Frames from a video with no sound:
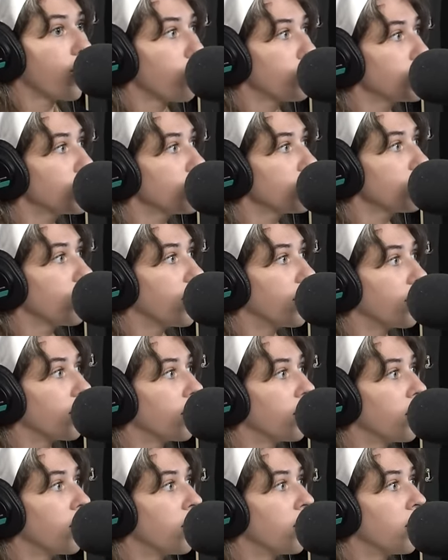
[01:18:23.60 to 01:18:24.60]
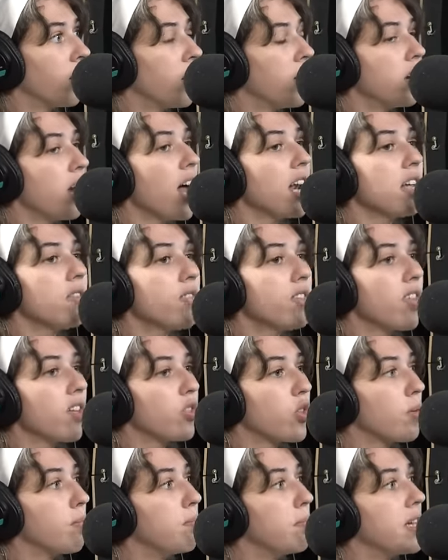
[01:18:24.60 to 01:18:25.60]
were just like not even that
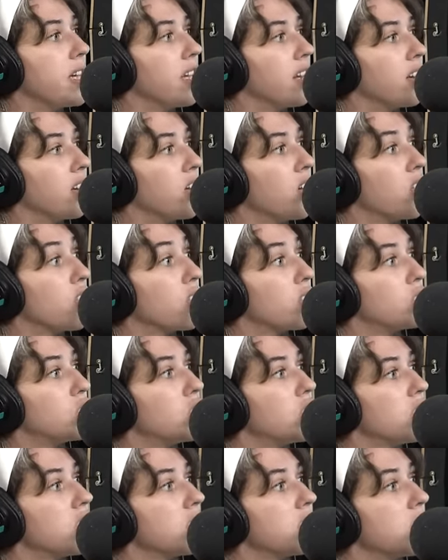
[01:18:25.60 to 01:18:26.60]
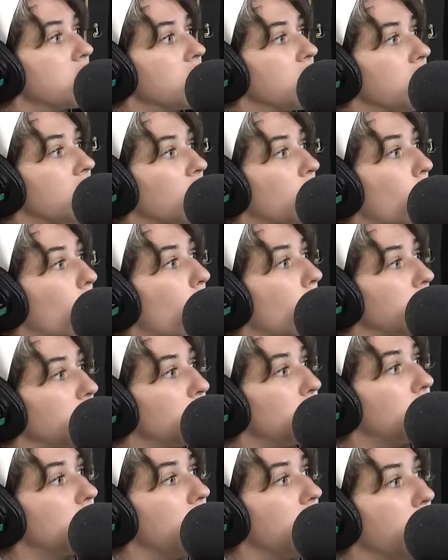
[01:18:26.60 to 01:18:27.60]
they're mean, they're just
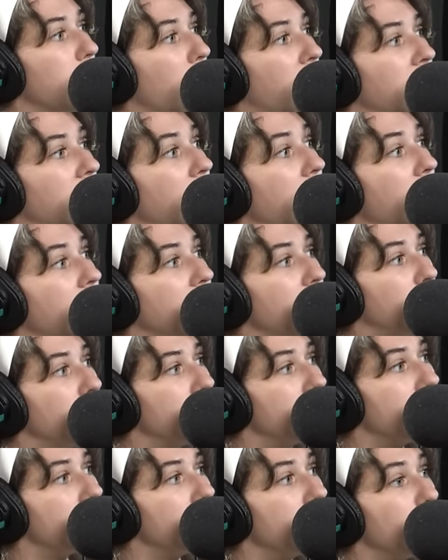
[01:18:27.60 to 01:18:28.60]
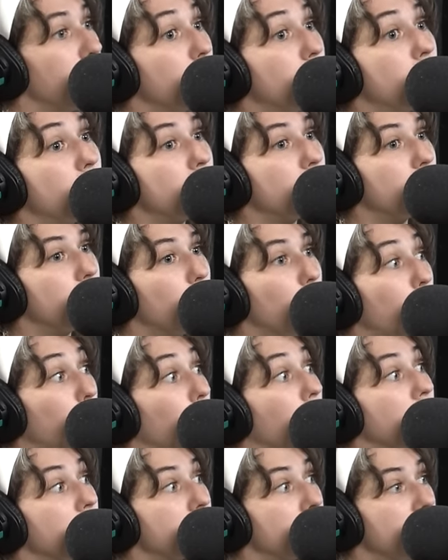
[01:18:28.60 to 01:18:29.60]
questioning my agency, which is yeah.
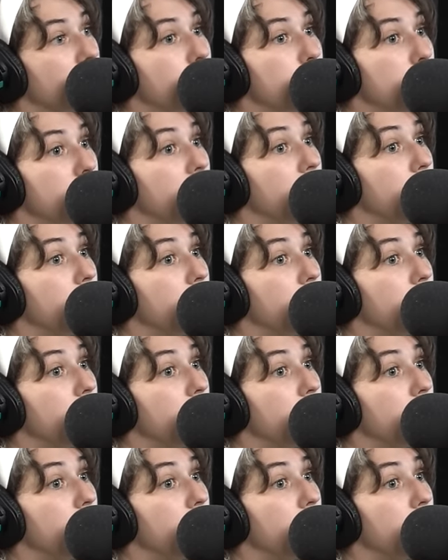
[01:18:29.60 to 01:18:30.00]
worse than yeah,